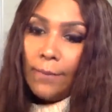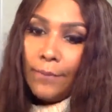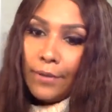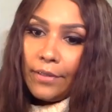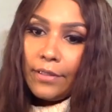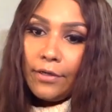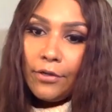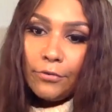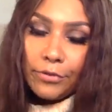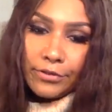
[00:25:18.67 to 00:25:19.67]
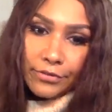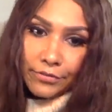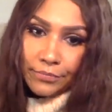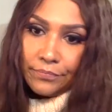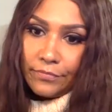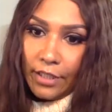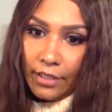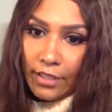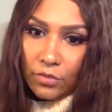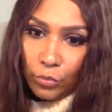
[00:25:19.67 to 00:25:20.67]
But the other ones, yeah,
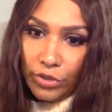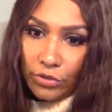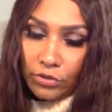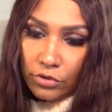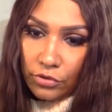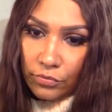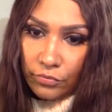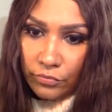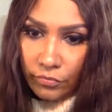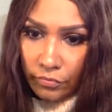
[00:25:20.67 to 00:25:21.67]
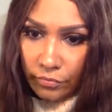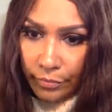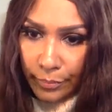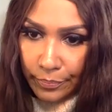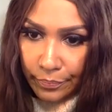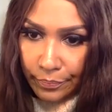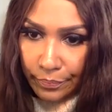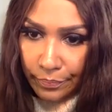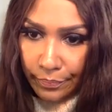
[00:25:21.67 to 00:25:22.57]
it's research. hmm